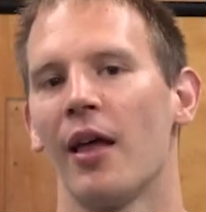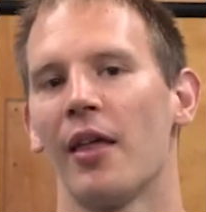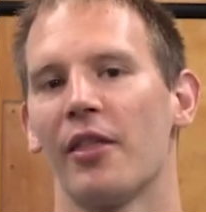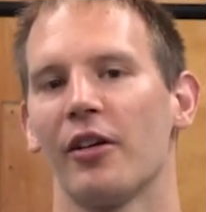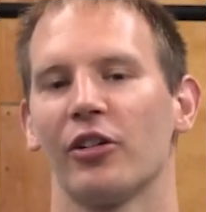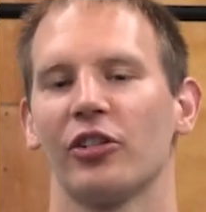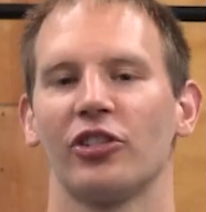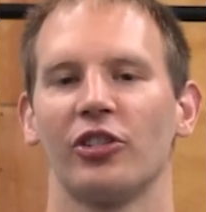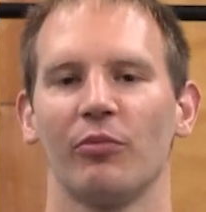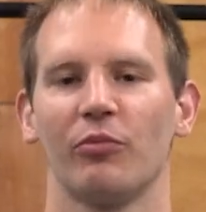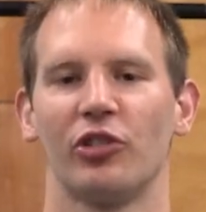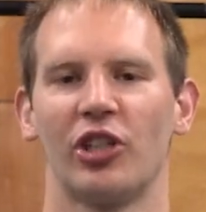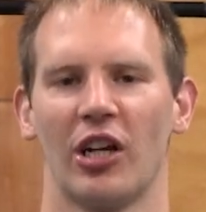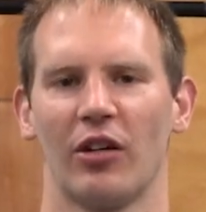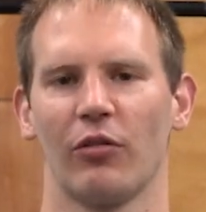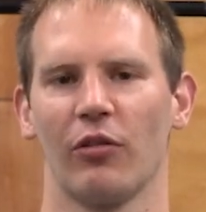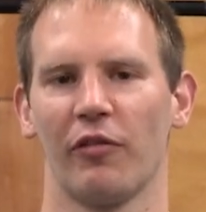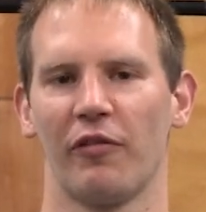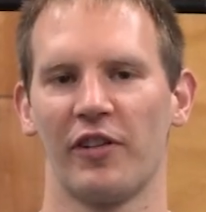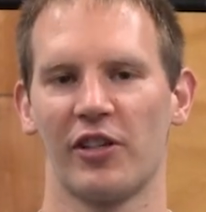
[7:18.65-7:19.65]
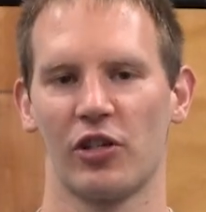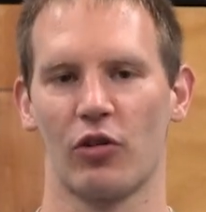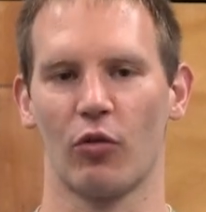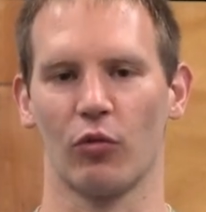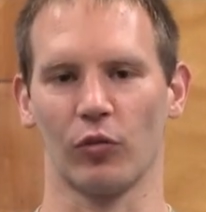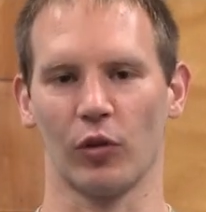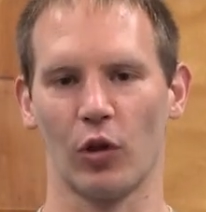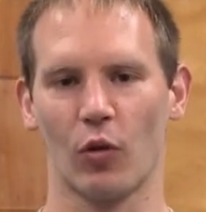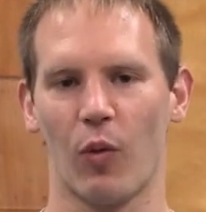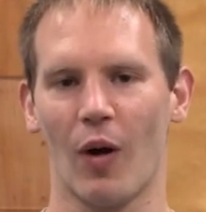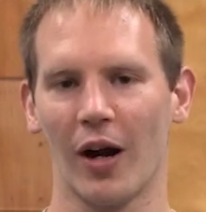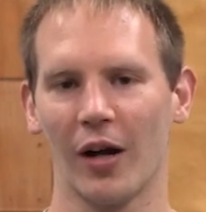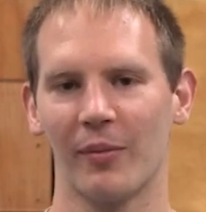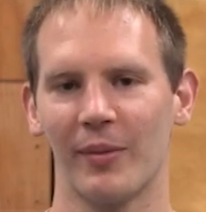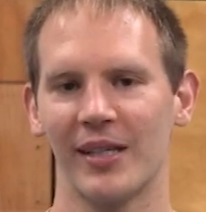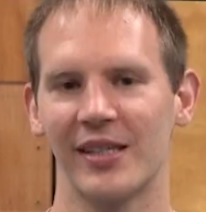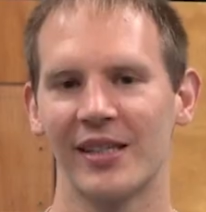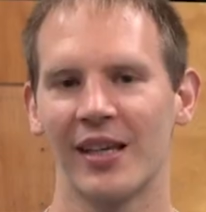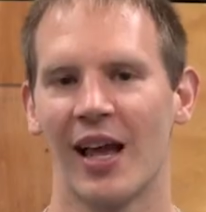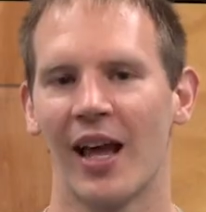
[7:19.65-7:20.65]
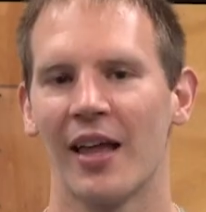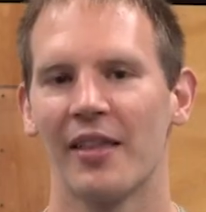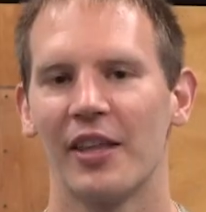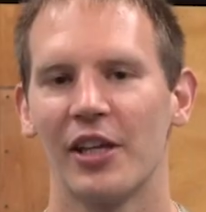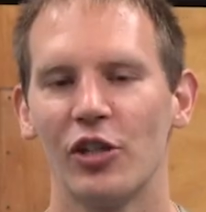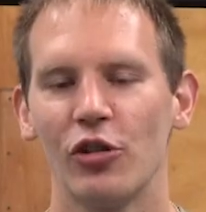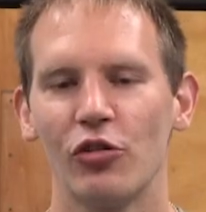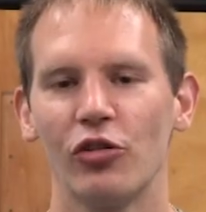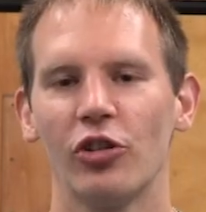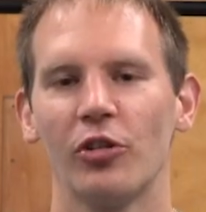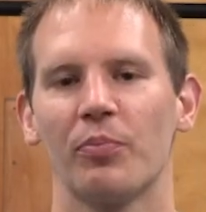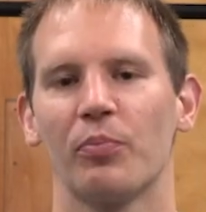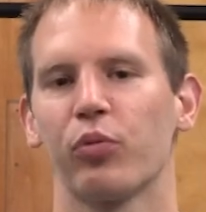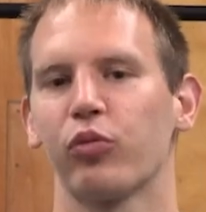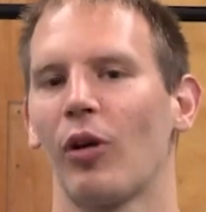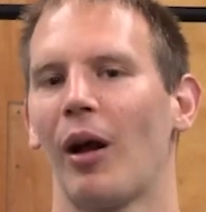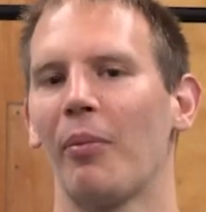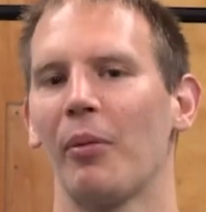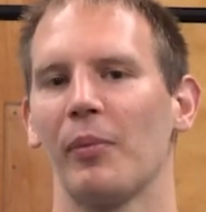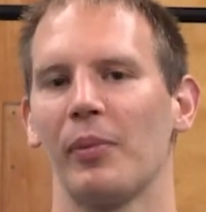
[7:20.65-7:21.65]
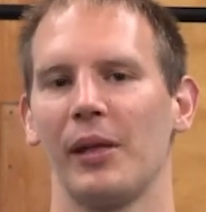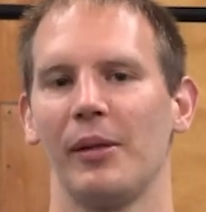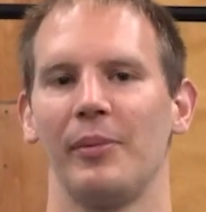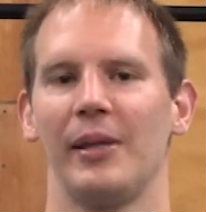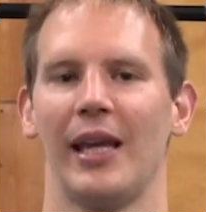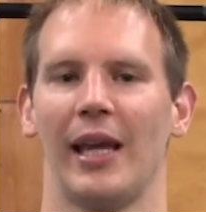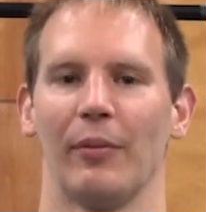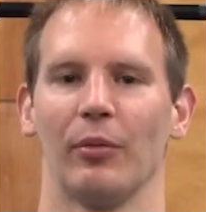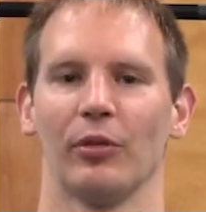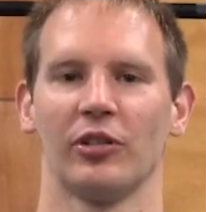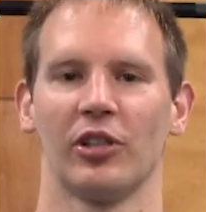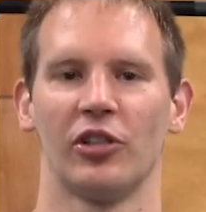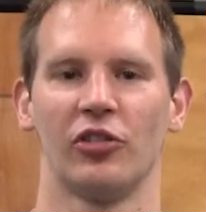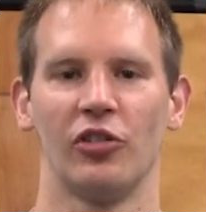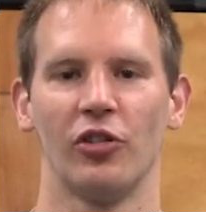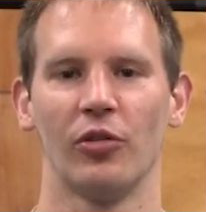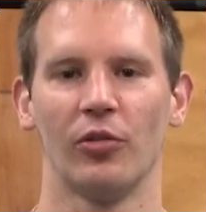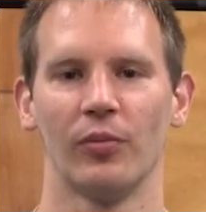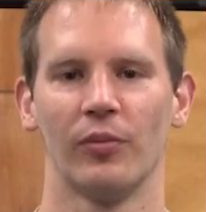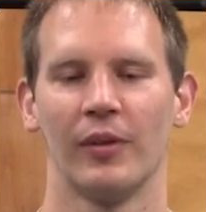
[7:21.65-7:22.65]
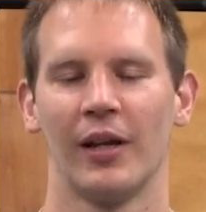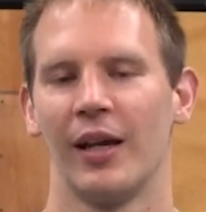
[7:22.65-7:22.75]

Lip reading: There are some general physical requirements that you should probably be able to do.